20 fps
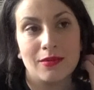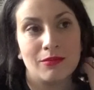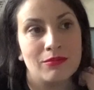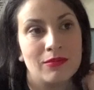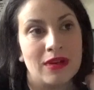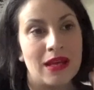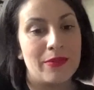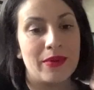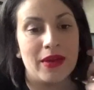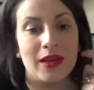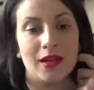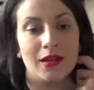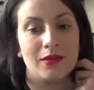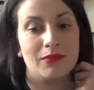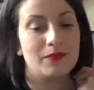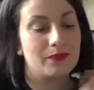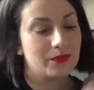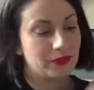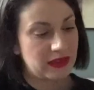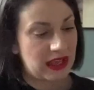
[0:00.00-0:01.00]
maybe
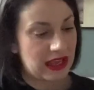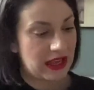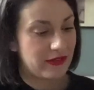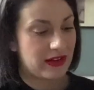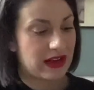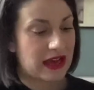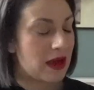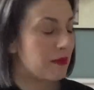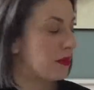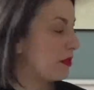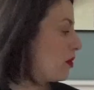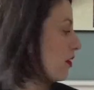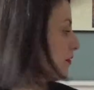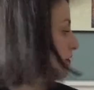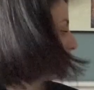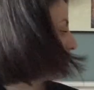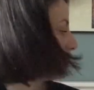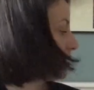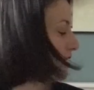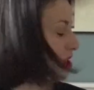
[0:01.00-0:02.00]
like if I can't be
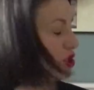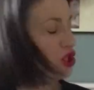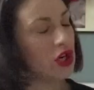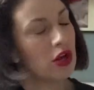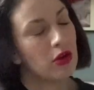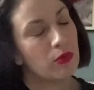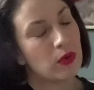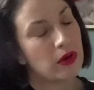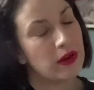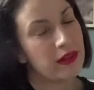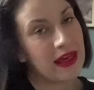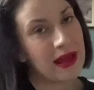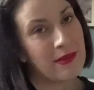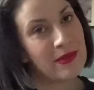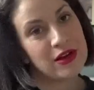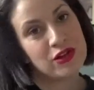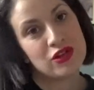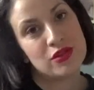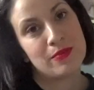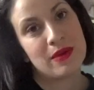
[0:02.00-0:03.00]
bothered stitching on one of them,
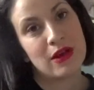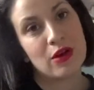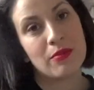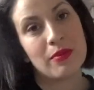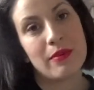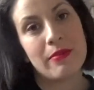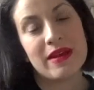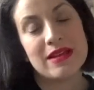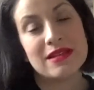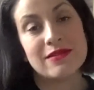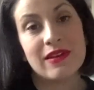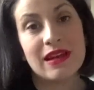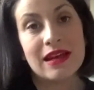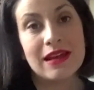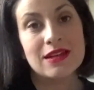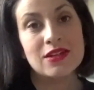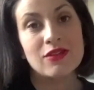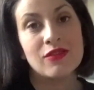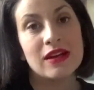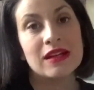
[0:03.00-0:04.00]
I'll just pick up a piece of
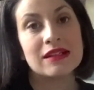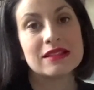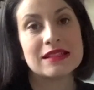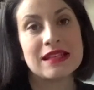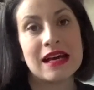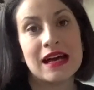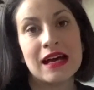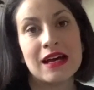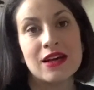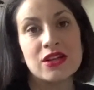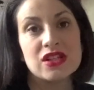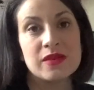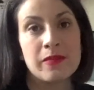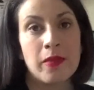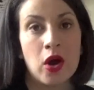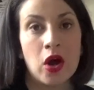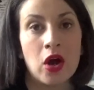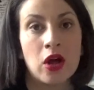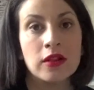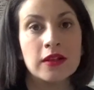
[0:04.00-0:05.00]
Aida and I'll start a
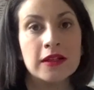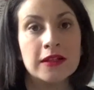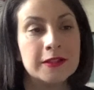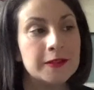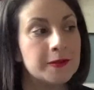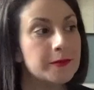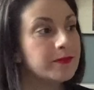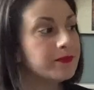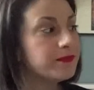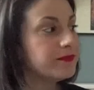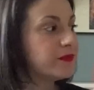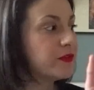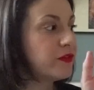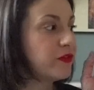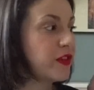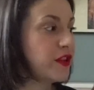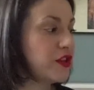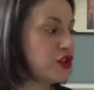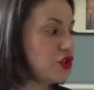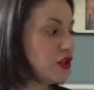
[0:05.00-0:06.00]
small
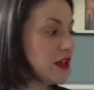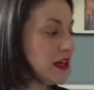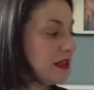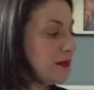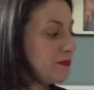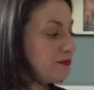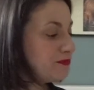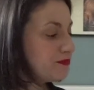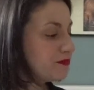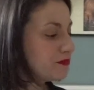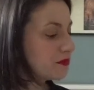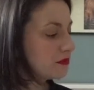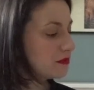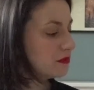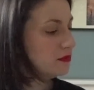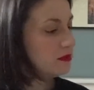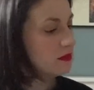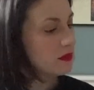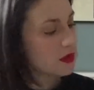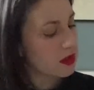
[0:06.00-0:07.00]
for the tree.
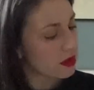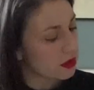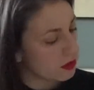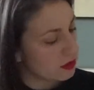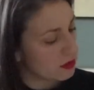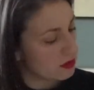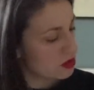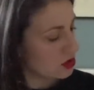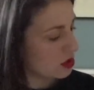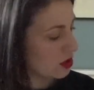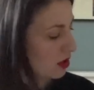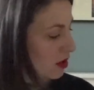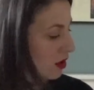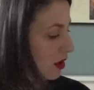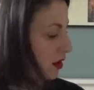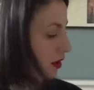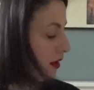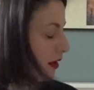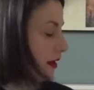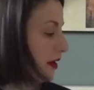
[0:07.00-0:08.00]

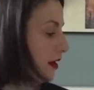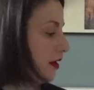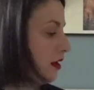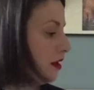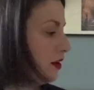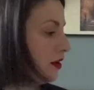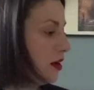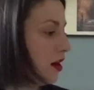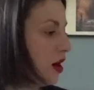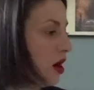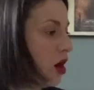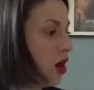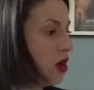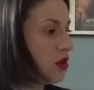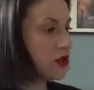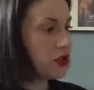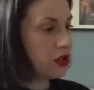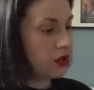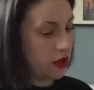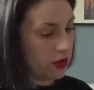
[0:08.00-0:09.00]
So
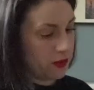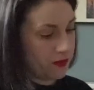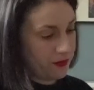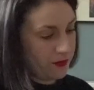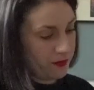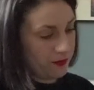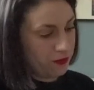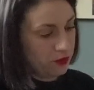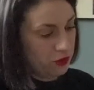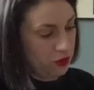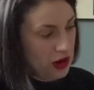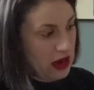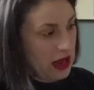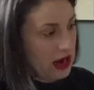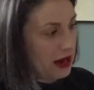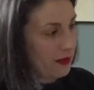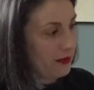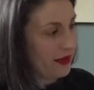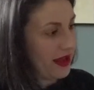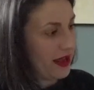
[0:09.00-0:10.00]
also,
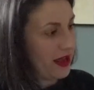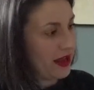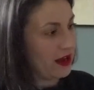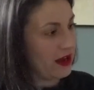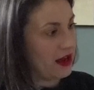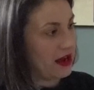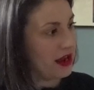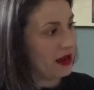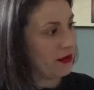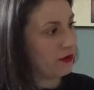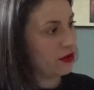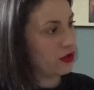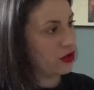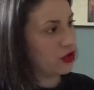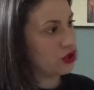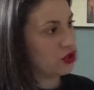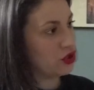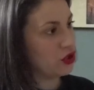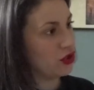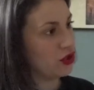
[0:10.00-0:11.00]
while I'm here, I am going to
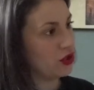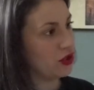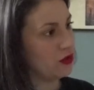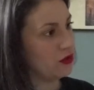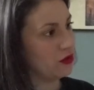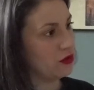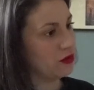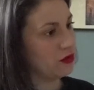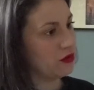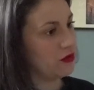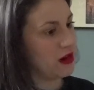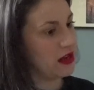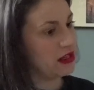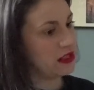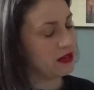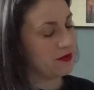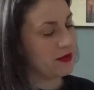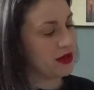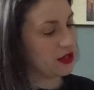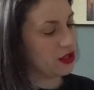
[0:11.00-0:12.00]
show you the
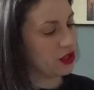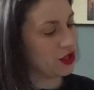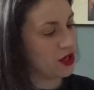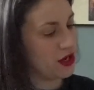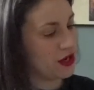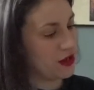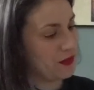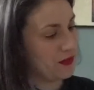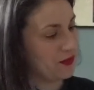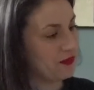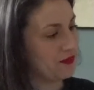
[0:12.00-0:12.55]
rest of my tree.